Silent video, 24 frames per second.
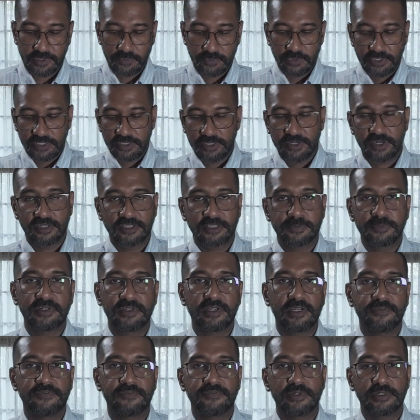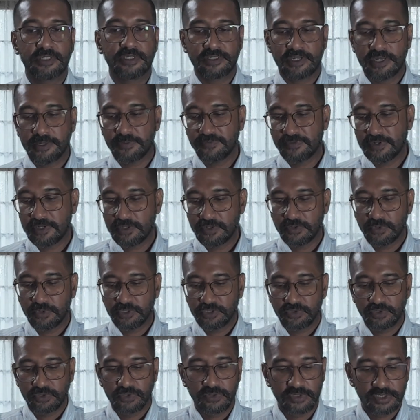With the customer lifetime value,
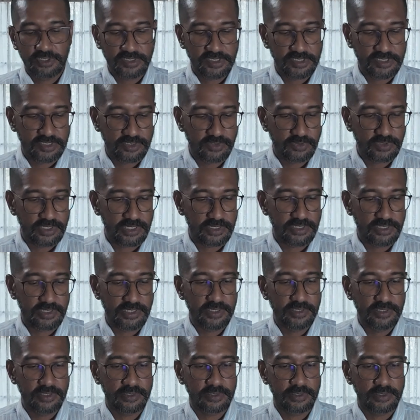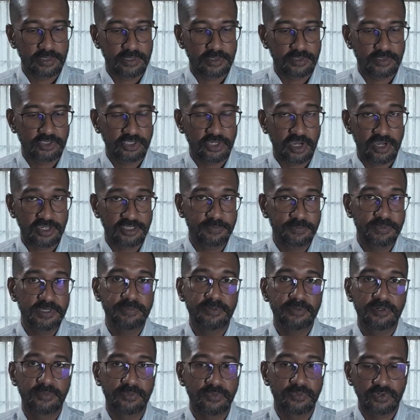what you'll notice is you can either charge
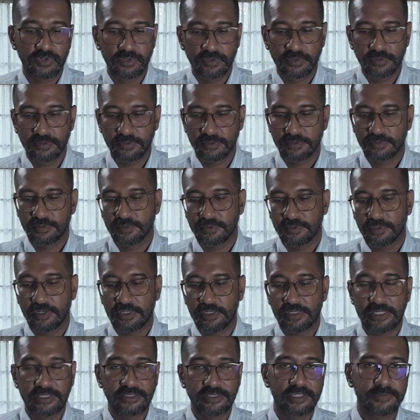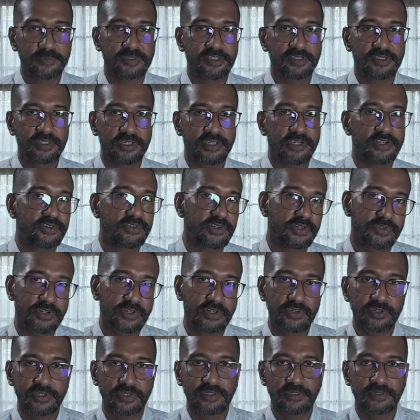people more or let them stay around
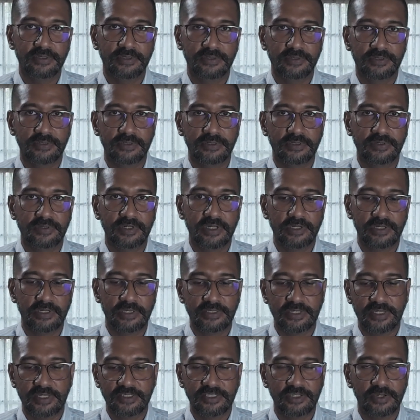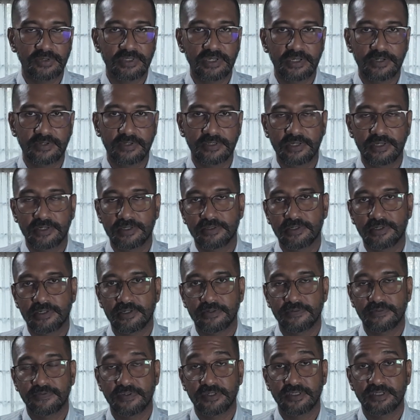longer, right? And that's how that
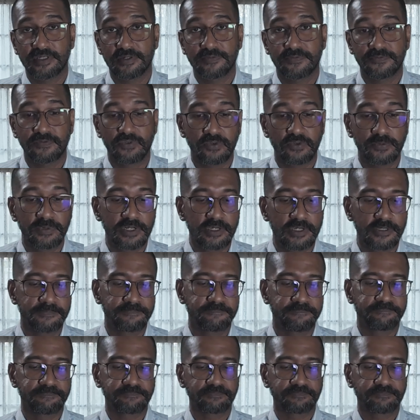it affects that formula.